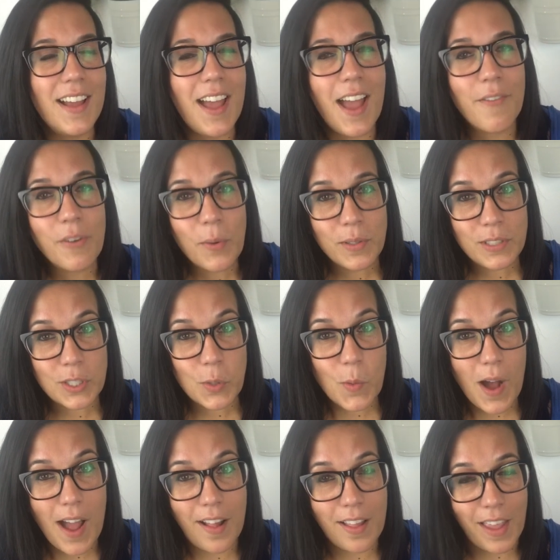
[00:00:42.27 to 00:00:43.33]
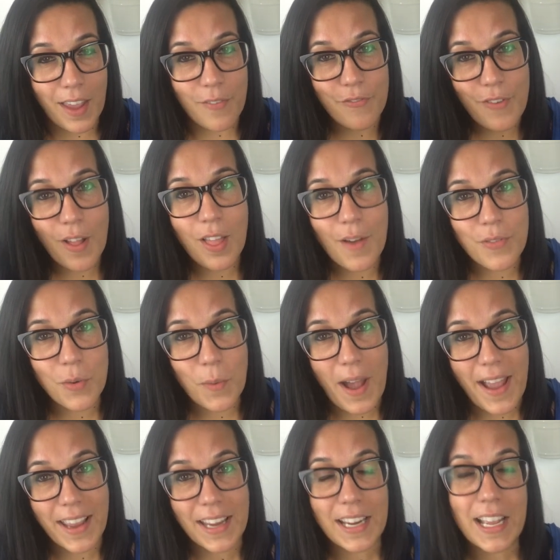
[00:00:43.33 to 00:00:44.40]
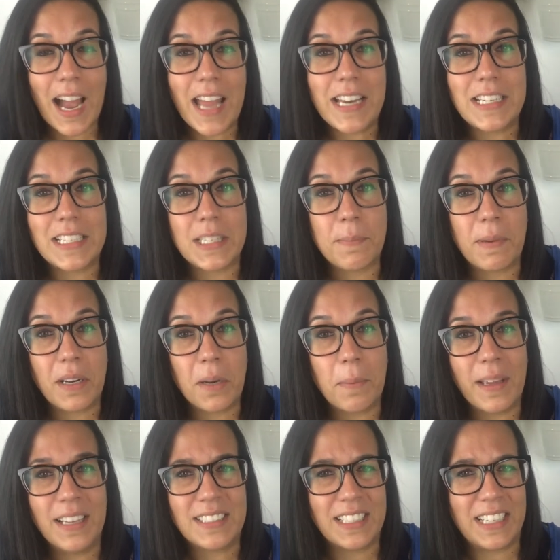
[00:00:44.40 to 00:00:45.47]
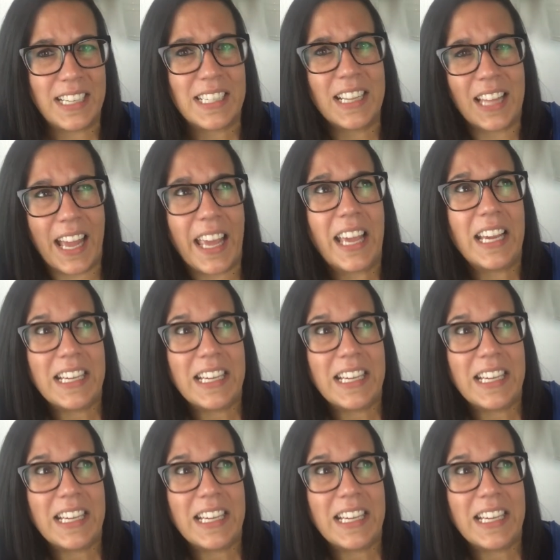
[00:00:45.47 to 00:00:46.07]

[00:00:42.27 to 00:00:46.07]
Every once in a while I fall off the wagon and kind of disappear because I need to